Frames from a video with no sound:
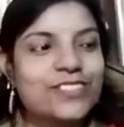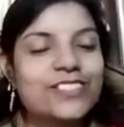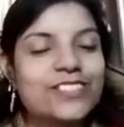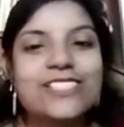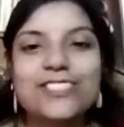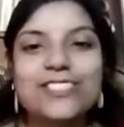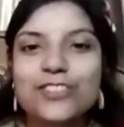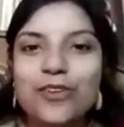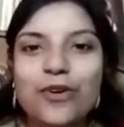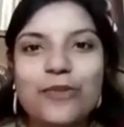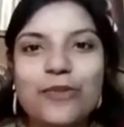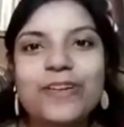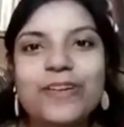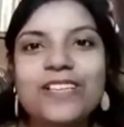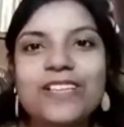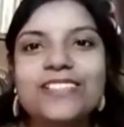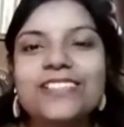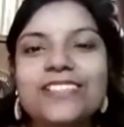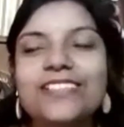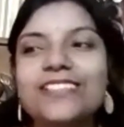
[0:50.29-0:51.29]
it's
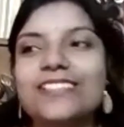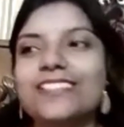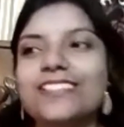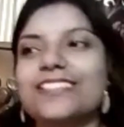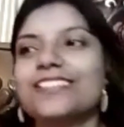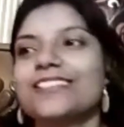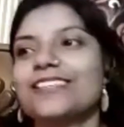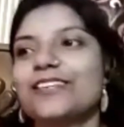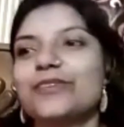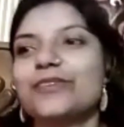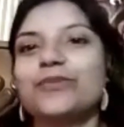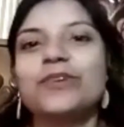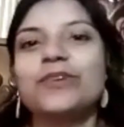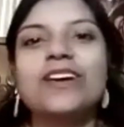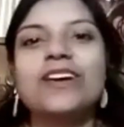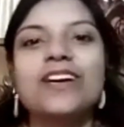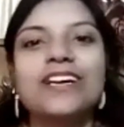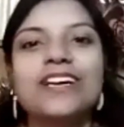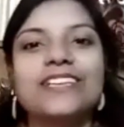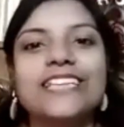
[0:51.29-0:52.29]
normally that
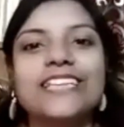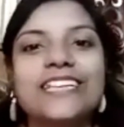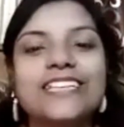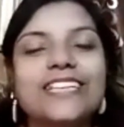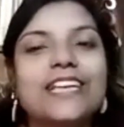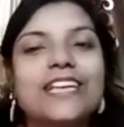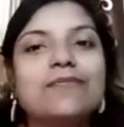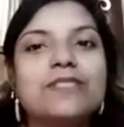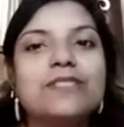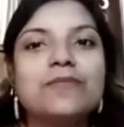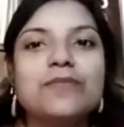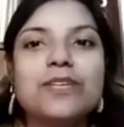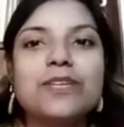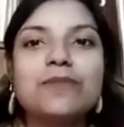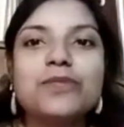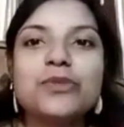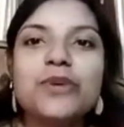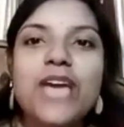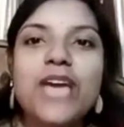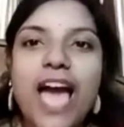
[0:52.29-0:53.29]
that time
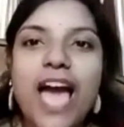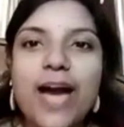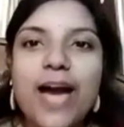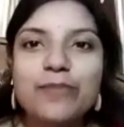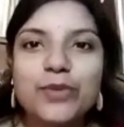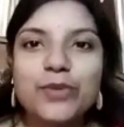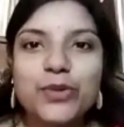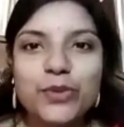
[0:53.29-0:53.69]
sometimes we have